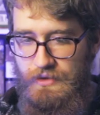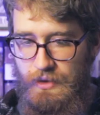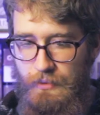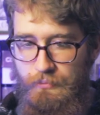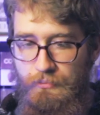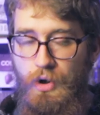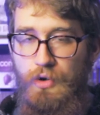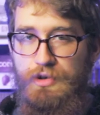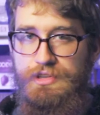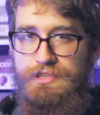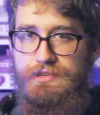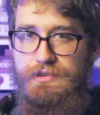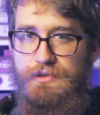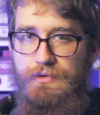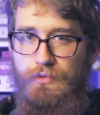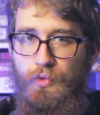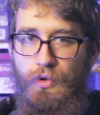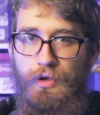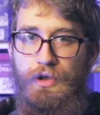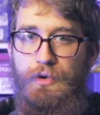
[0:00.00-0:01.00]
Most
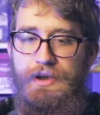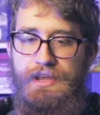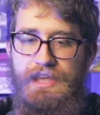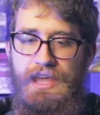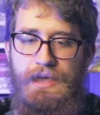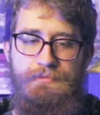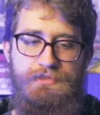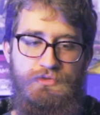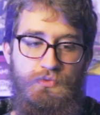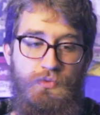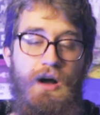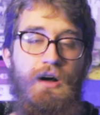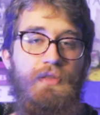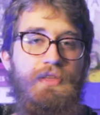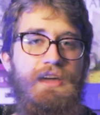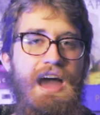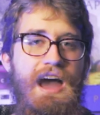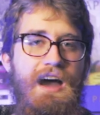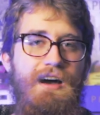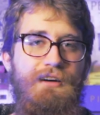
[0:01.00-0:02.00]
roll and write games, while
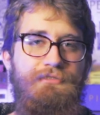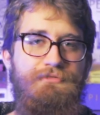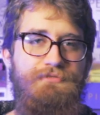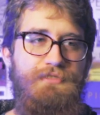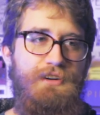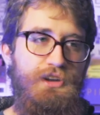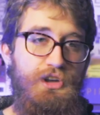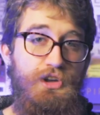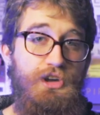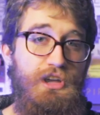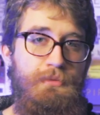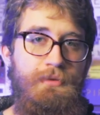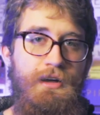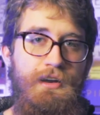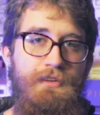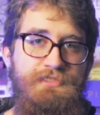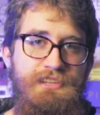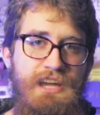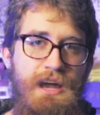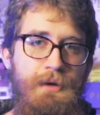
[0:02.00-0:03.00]
they have a good amount
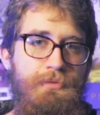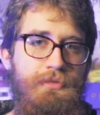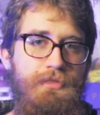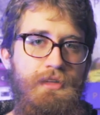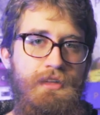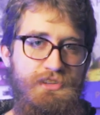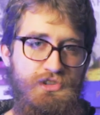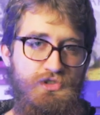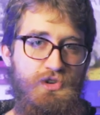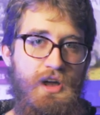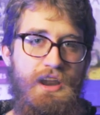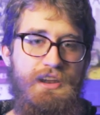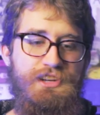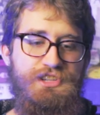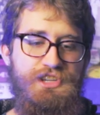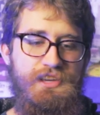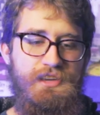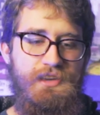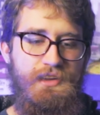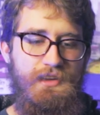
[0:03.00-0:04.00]
of depth and
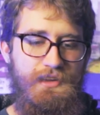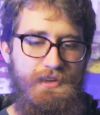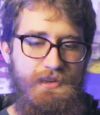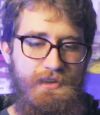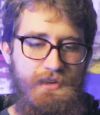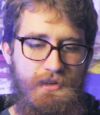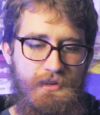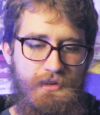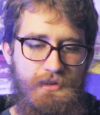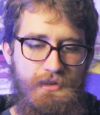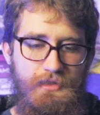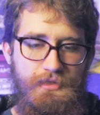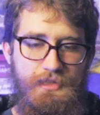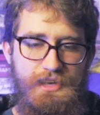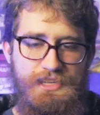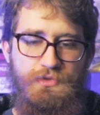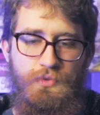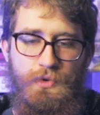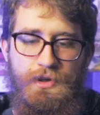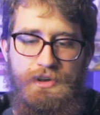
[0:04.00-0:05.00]
strategy,
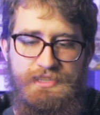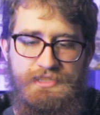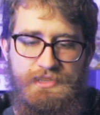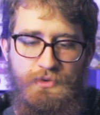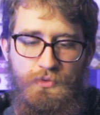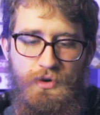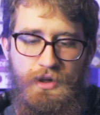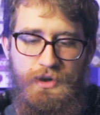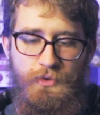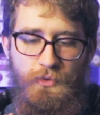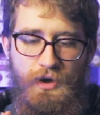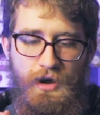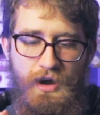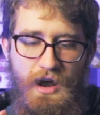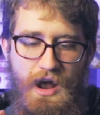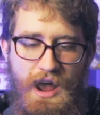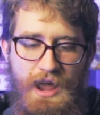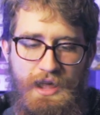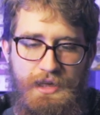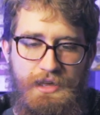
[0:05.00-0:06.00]
this one is the one where
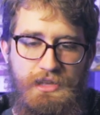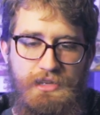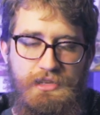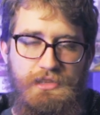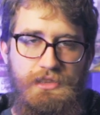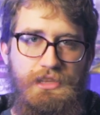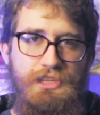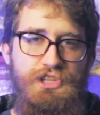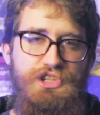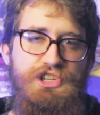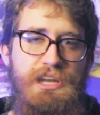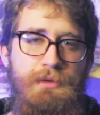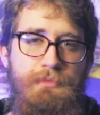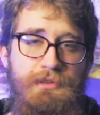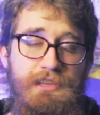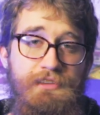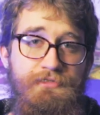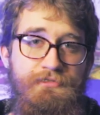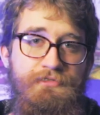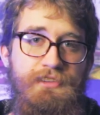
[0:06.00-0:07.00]
I
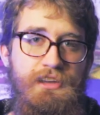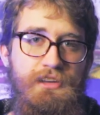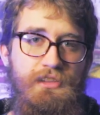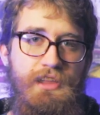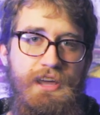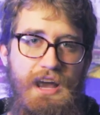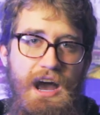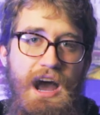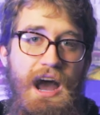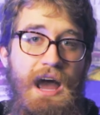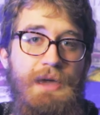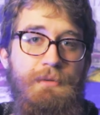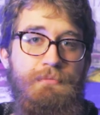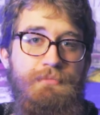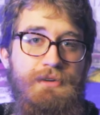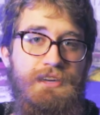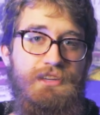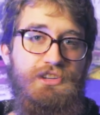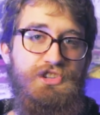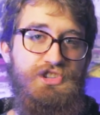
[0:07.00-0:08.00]
legitimately feel like I am
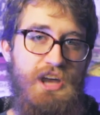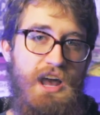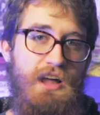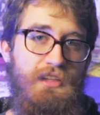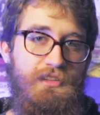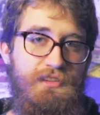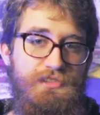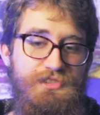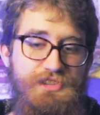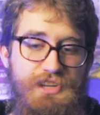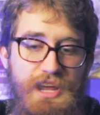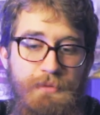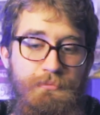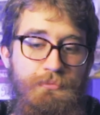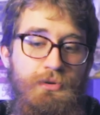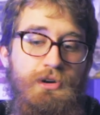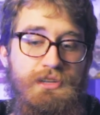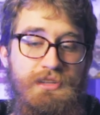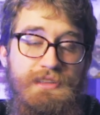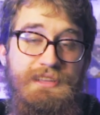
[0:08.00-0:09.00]
being challenged and
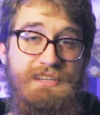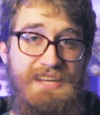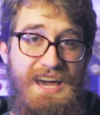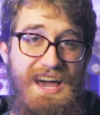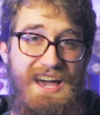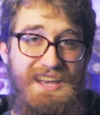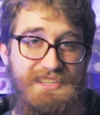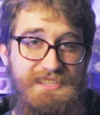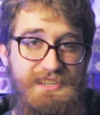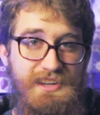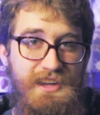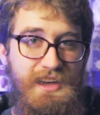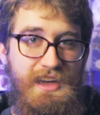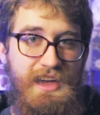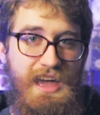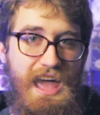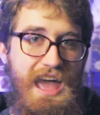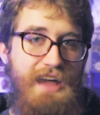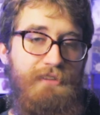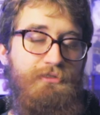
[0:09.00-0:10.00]
put to the test
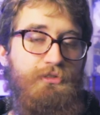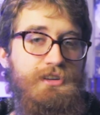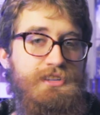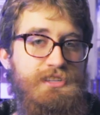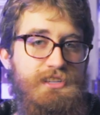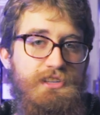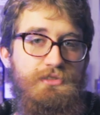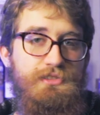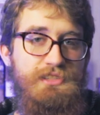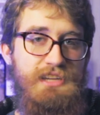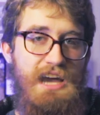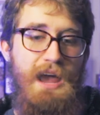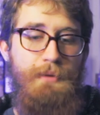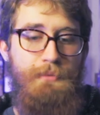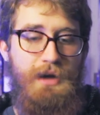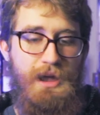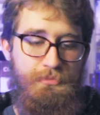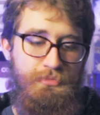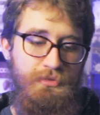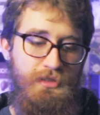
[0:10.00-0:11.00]
every single time
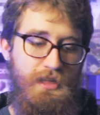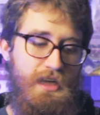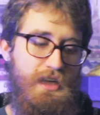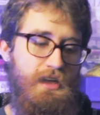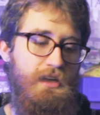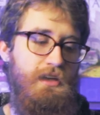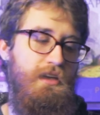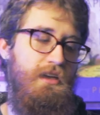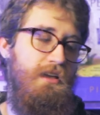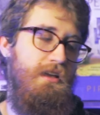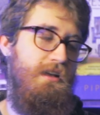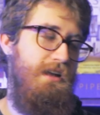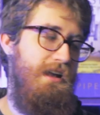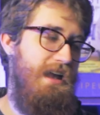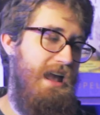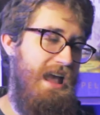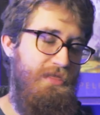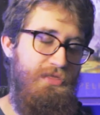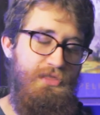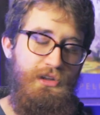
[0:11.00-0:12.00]
I play,
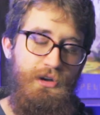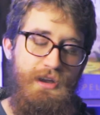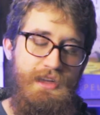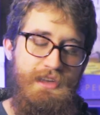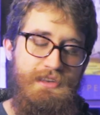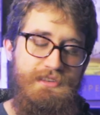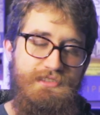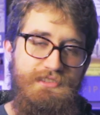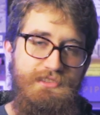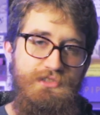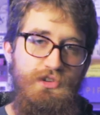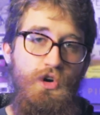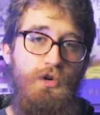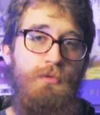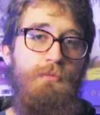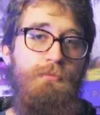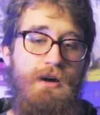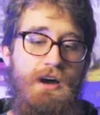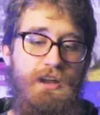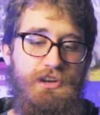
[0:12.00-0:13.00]
and there is so
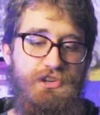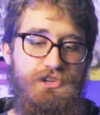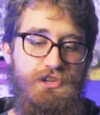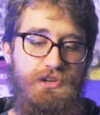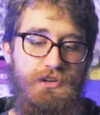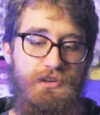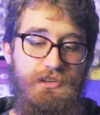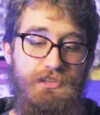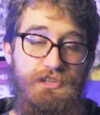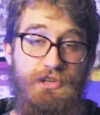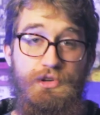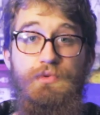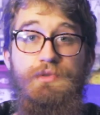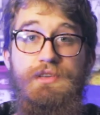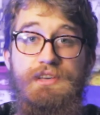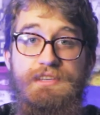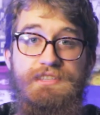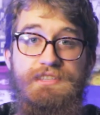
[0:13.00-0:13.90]
much to this